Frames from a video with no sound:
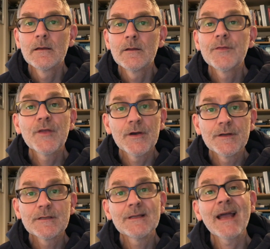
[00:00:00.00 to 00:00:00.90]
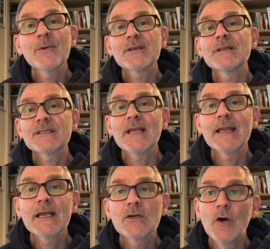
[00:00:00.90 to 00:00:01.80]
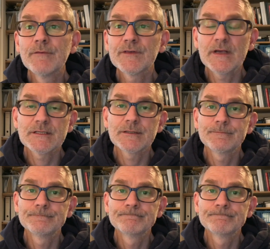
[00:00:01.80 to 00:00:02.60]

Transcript: Third, language understanding and conversation.